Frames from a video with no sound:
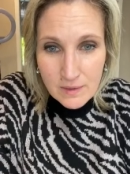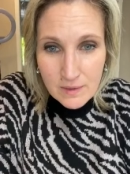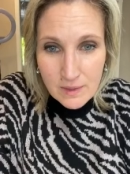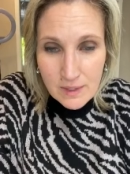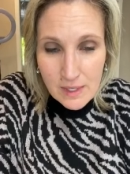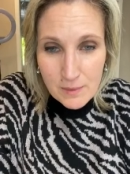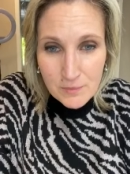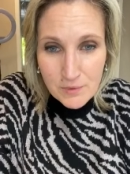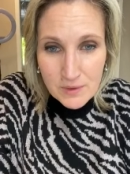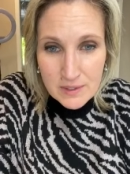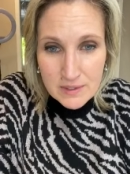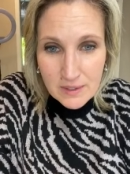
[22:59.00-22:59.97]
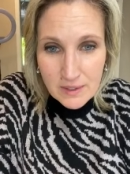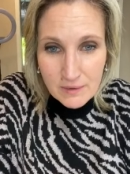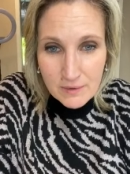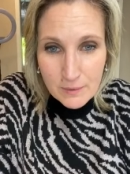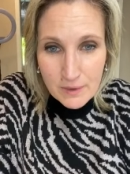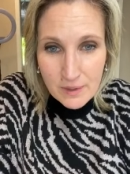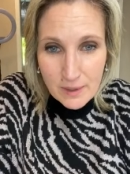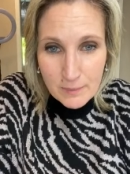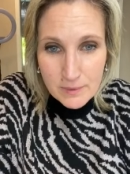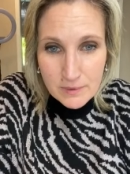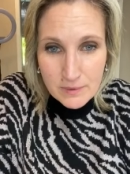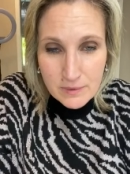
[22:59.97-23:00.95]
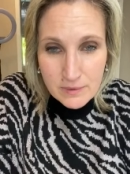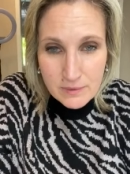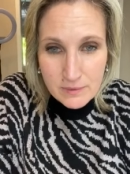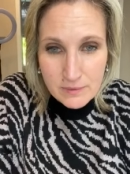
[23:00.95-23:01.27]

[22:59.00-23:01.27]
I keep freezing. I don't know what happened.